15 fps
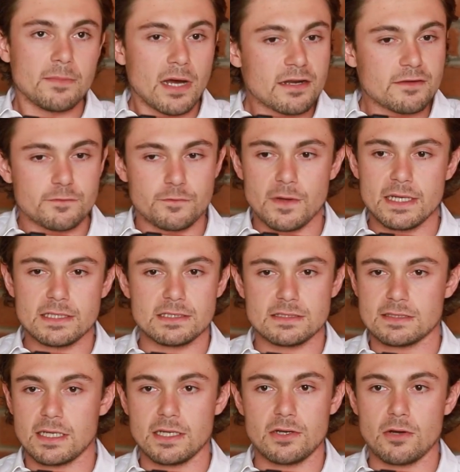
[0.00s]
not afraid to
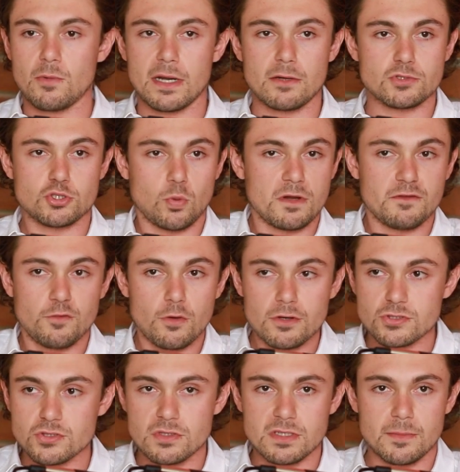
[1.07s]
say, when I was 24
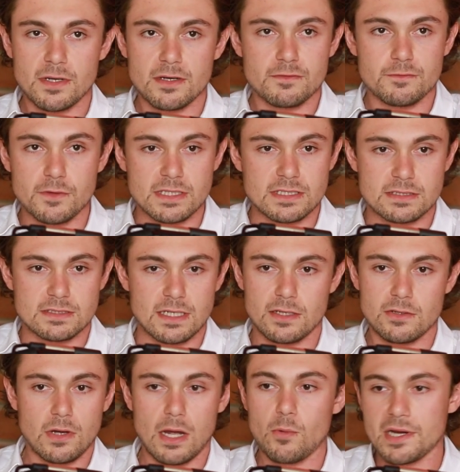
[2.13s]
years old, I'm not afraid to
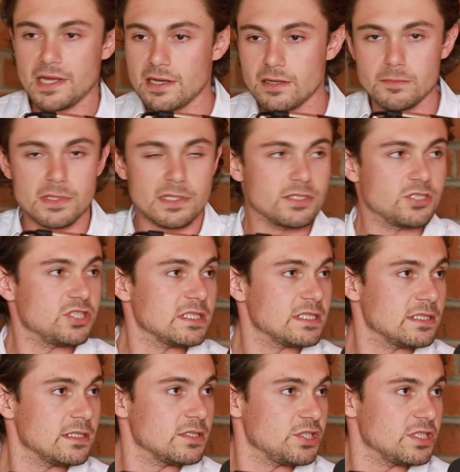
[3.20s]
say, I want to hit 1 million
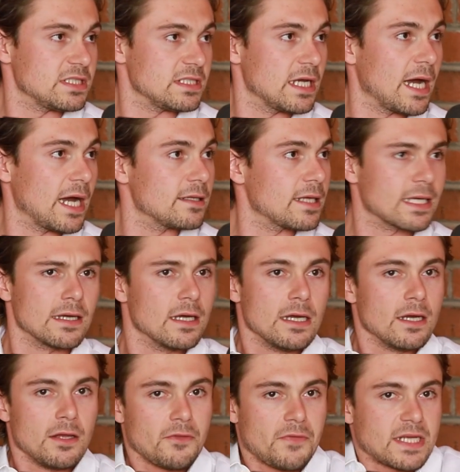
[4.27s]
GCI. Like,
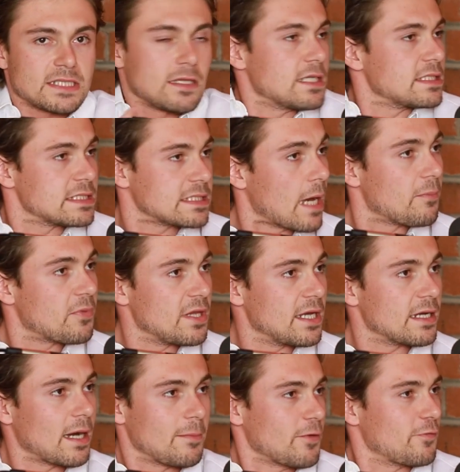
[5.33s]
that's not
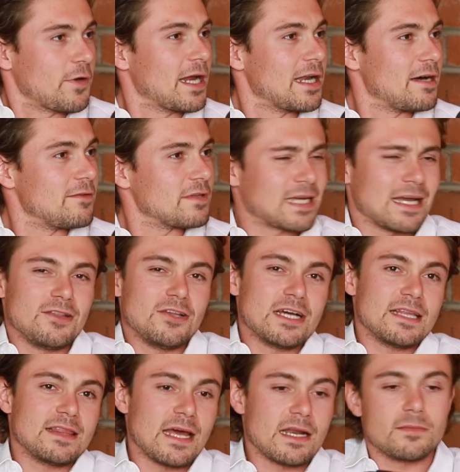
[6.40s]
something I'm afraid of. Like, I look
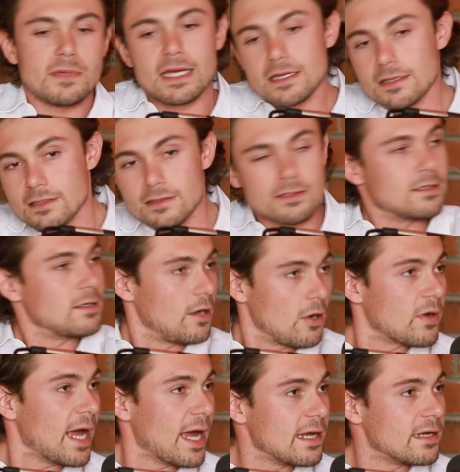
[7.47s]
at that, I'm like,
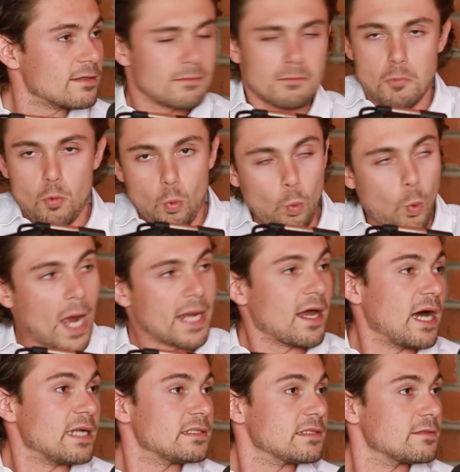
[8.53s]
okay, why
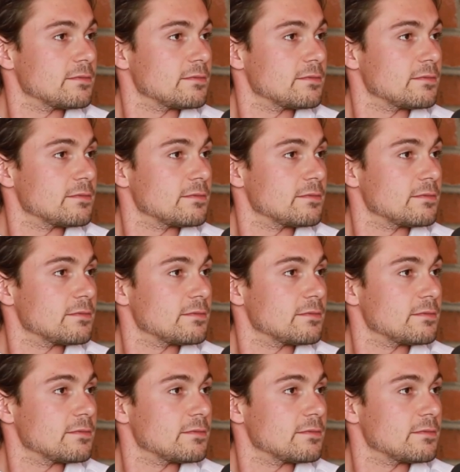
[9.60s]
not?